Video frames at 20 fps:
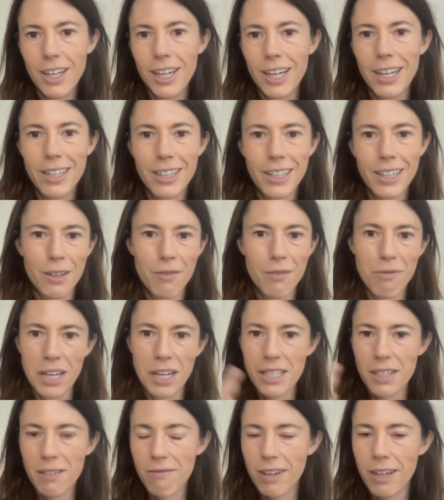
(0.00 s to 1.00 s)
And then
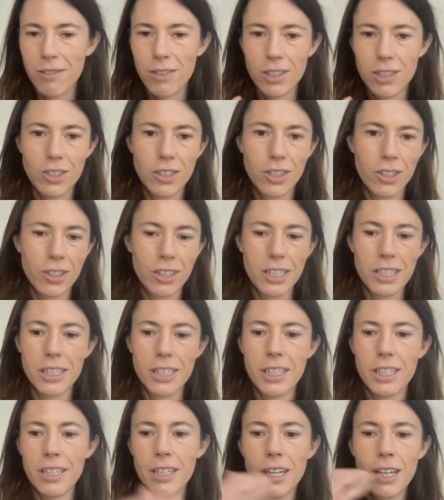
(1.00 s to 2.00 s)
advising founders turned
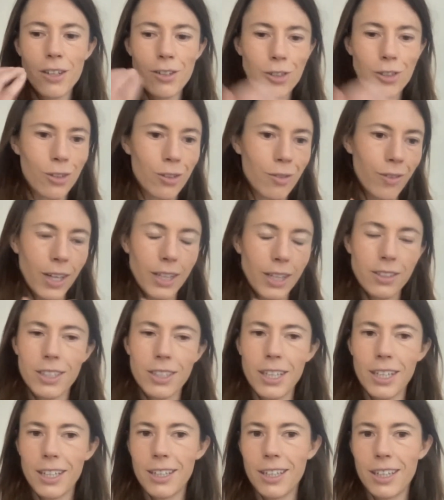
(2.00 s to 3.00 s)
into angel
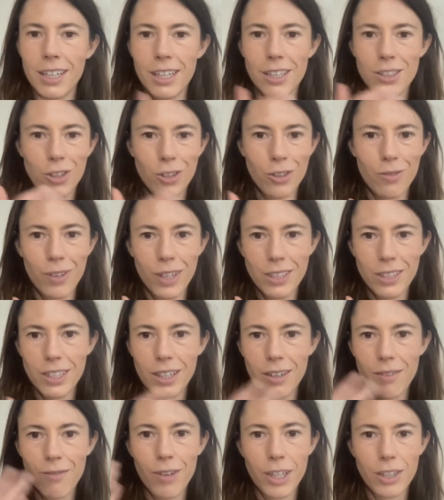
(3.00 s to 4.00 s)
investing, and then angel
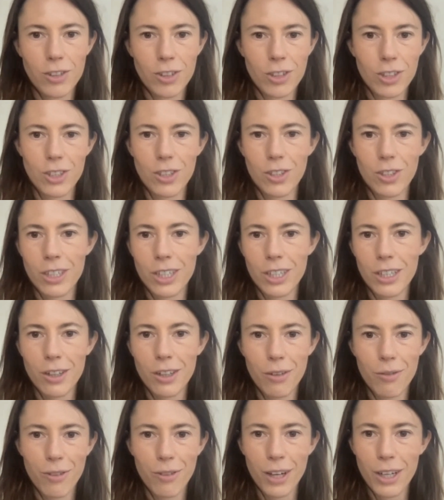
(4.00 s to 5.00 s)
investing eventually turned into
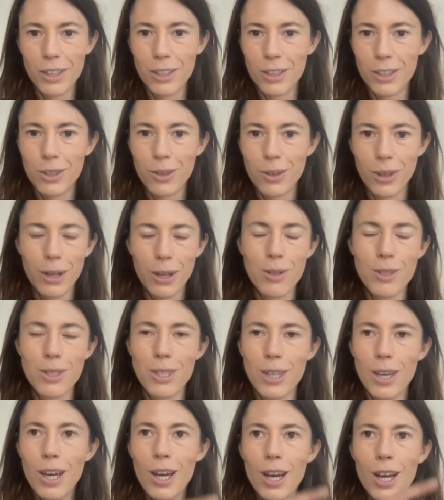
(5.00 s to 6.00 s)
the fund. So like it
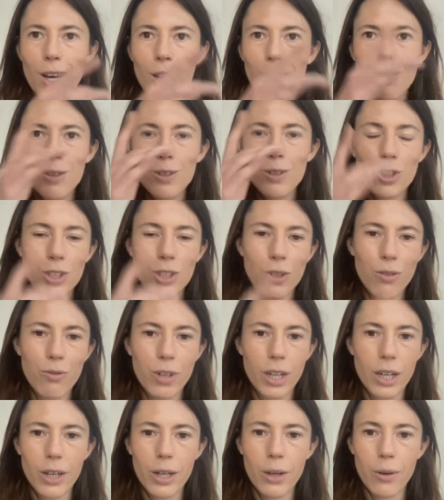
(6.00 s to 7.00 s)
was just a
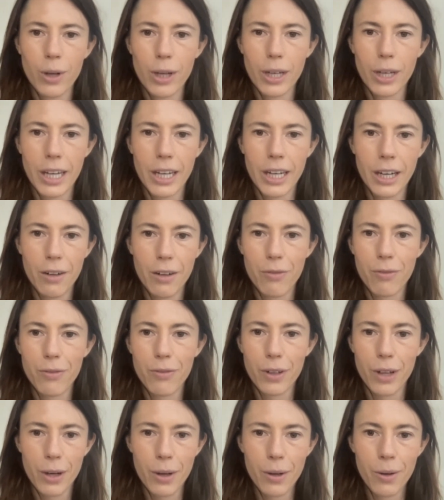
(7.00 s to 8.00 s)
very organic
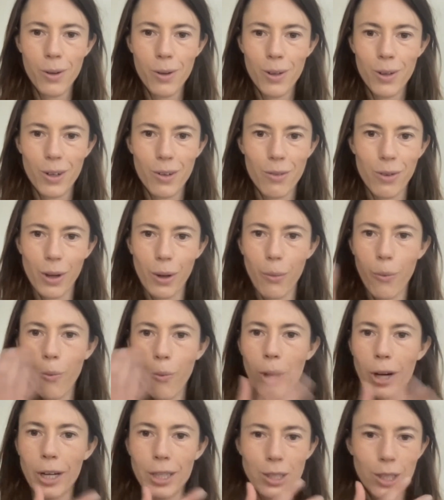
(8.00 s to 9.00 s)
flow of like
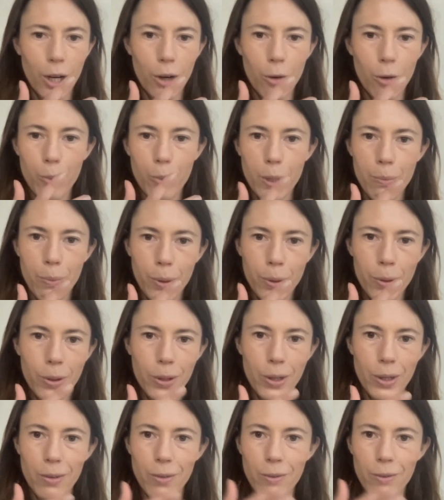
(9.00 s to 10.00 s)
wanting to help people
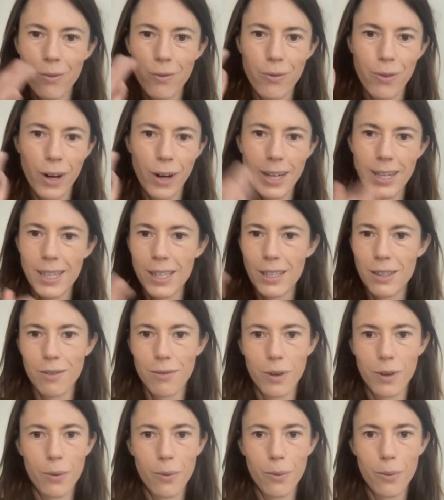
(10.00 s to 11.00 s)
and finding
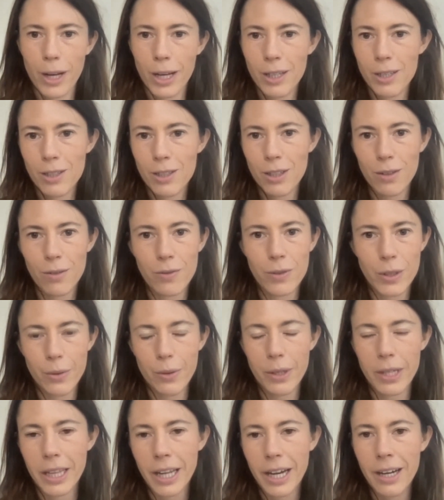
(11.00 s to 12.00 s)
different ways of
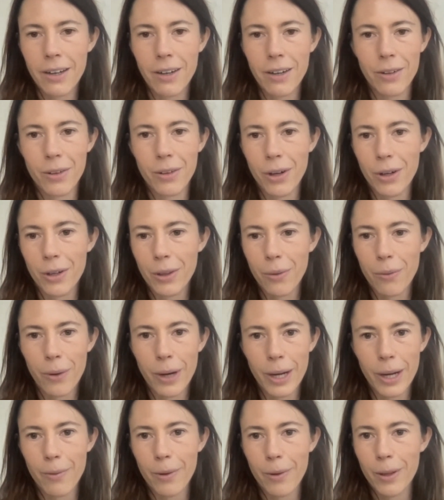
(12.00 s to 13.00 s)
doing that along the
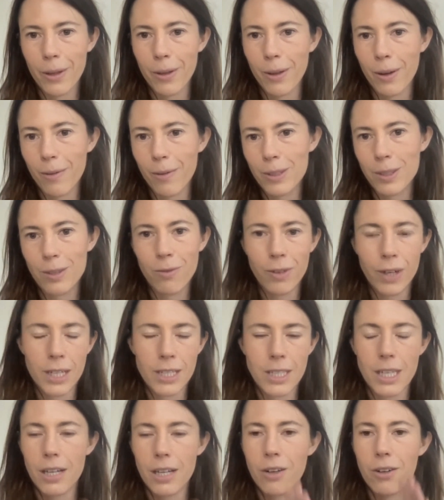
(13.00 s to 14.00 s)
way, whether that was
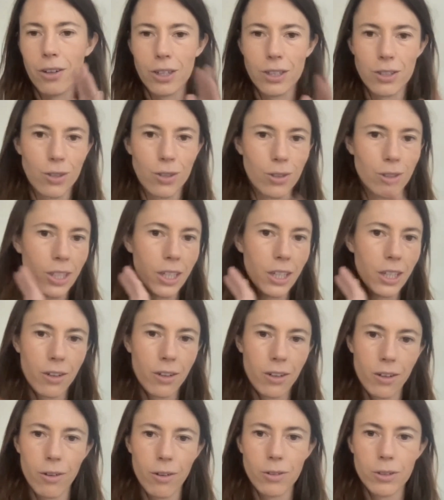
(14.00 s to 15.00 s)
advising or consulting
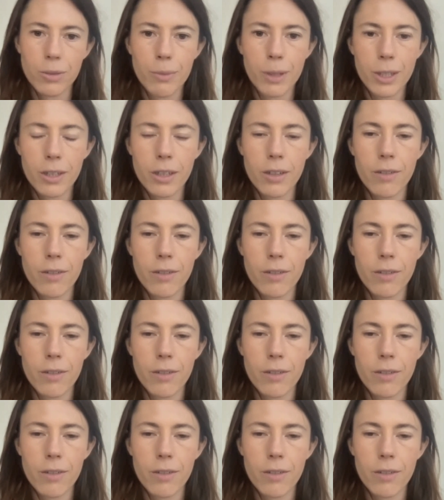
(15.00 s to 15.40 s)
or ultimately